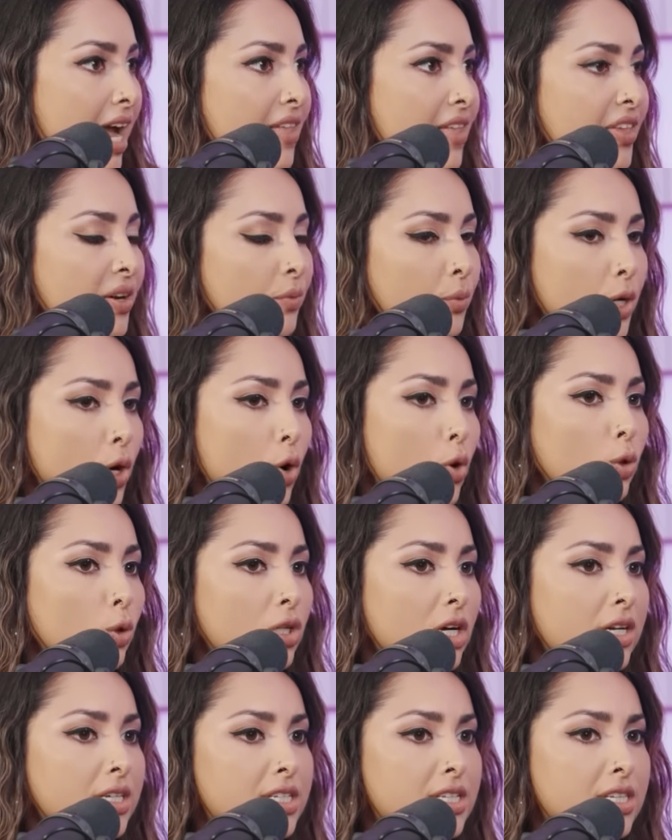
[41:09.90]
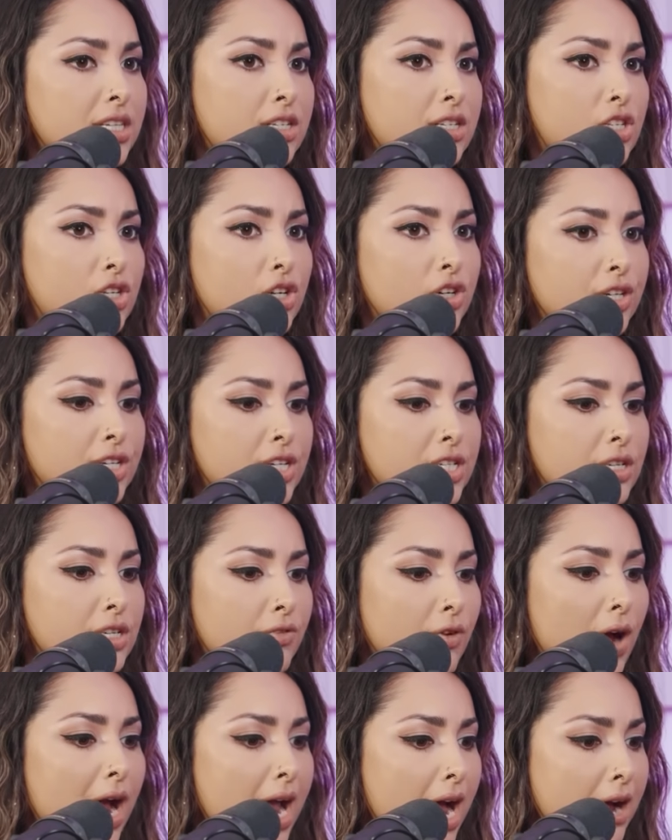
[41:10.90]
And then we hold on to these certainties of
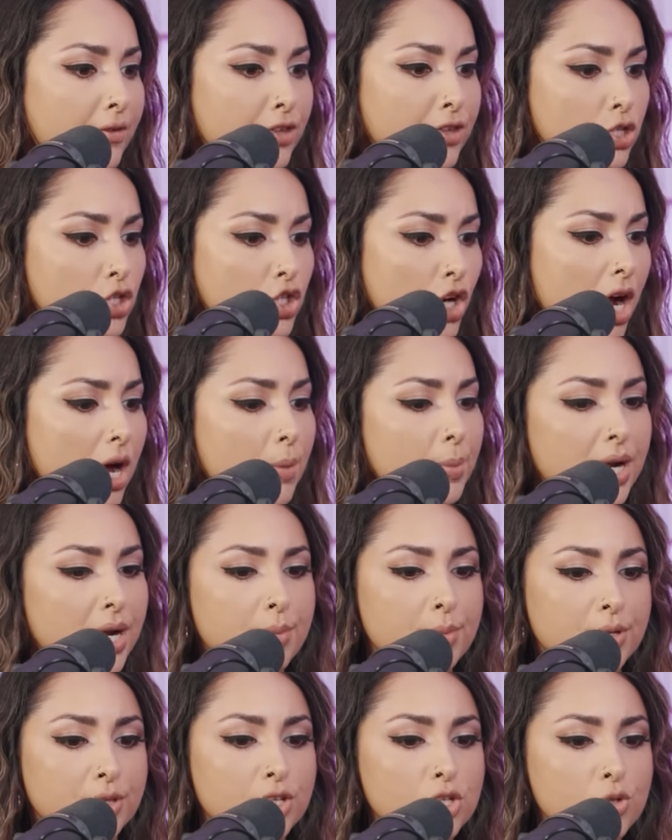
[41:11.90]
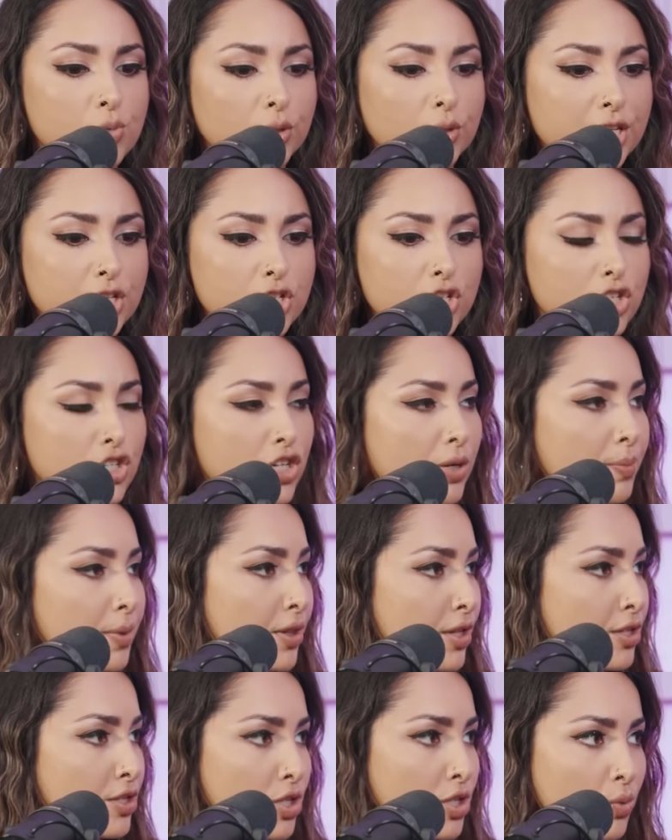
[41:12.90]
I have this job and I'm in this relationship and
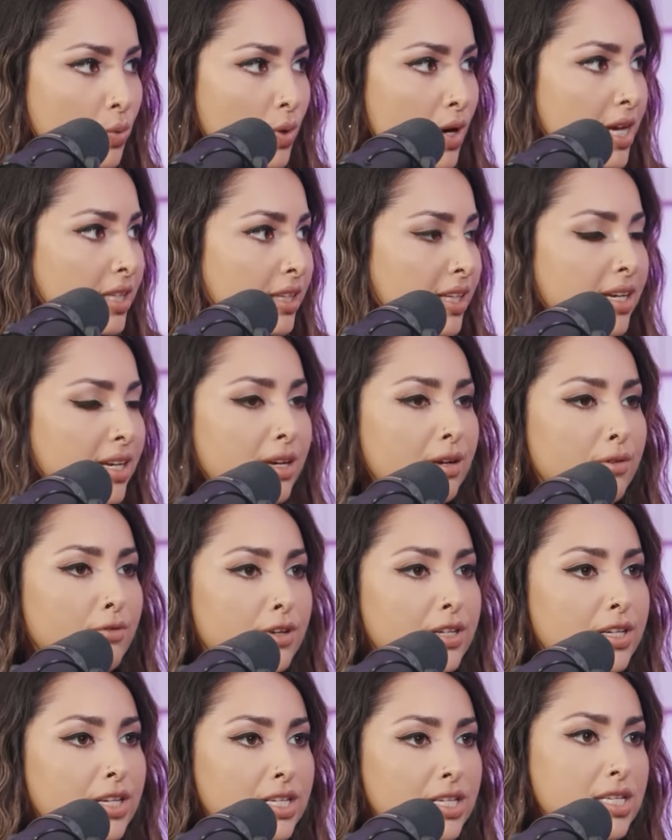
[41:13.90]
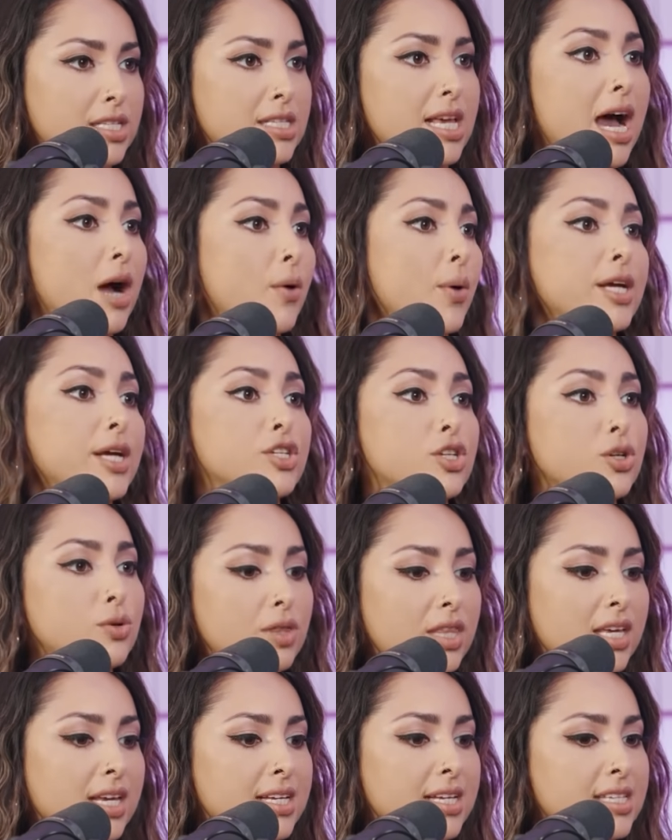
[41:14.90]
this is where I live and this is how I do
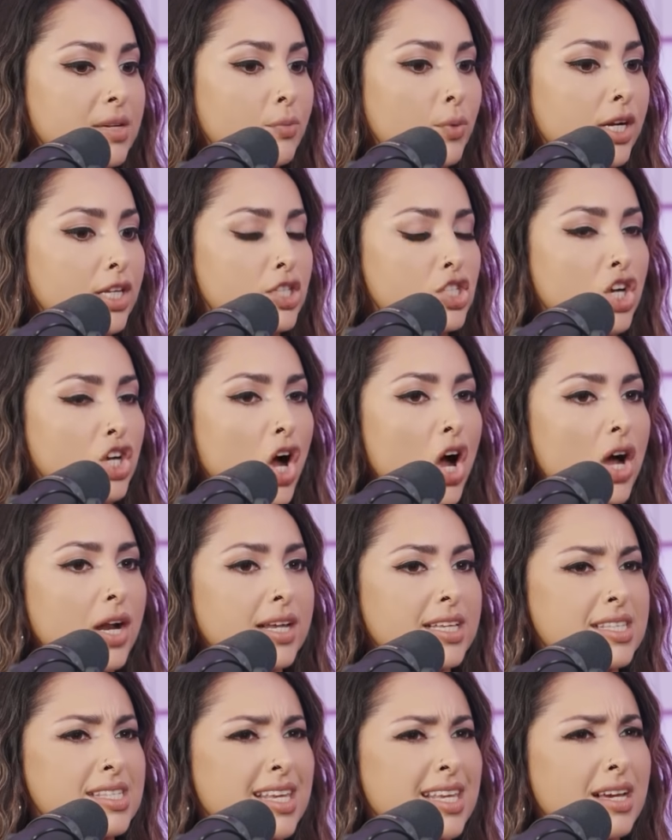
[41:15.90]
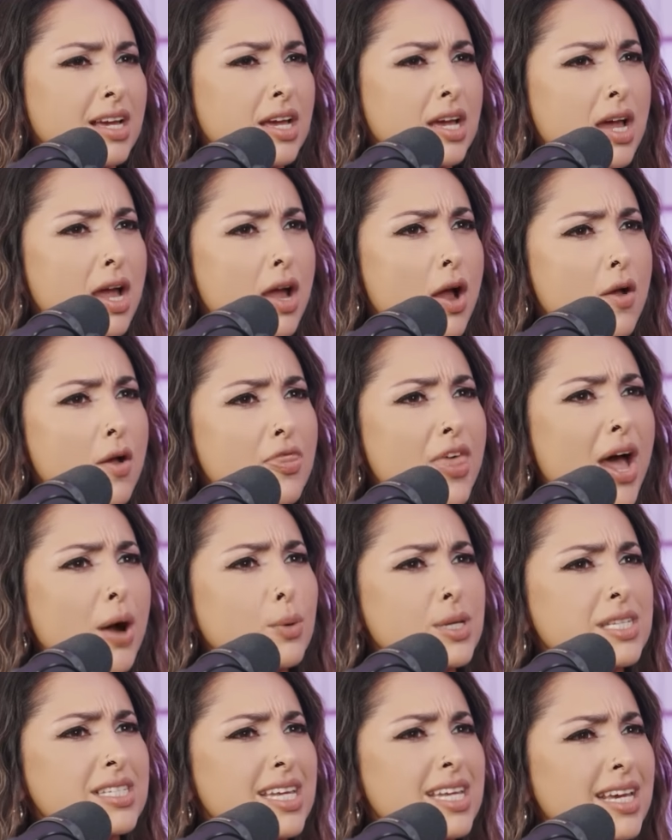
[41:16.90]
things. And when it's gone, it's like that
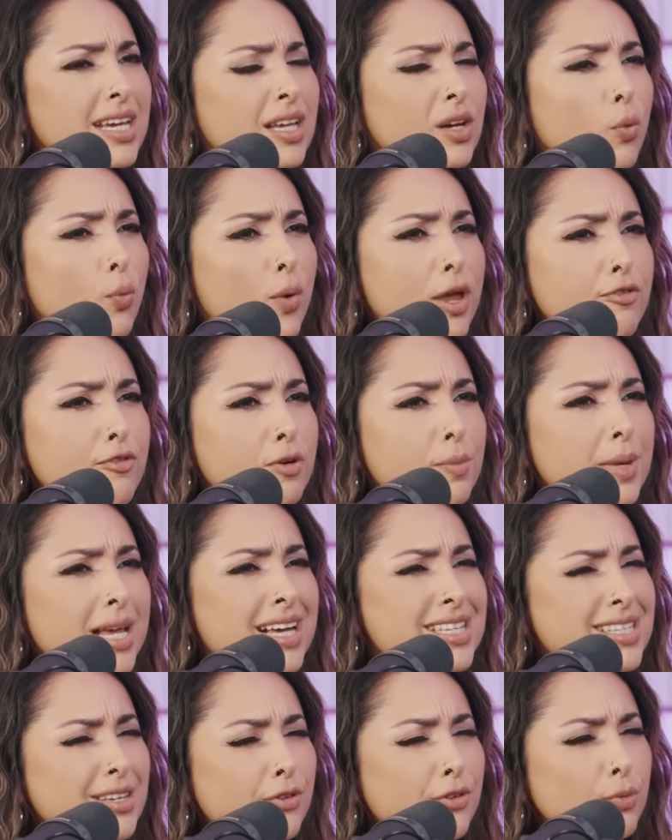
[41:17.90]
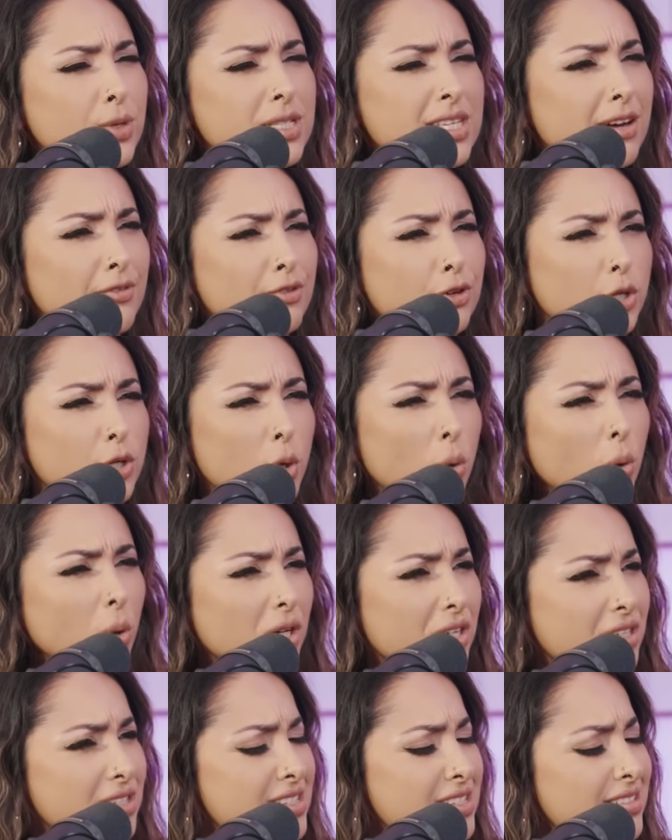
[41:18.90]
was taken away from me as if it was ever
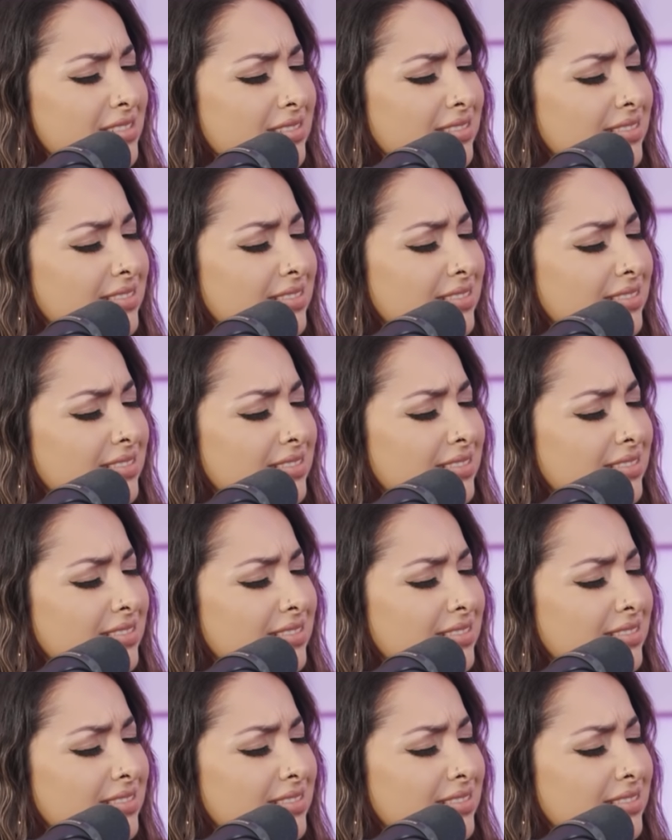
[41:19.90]
yours.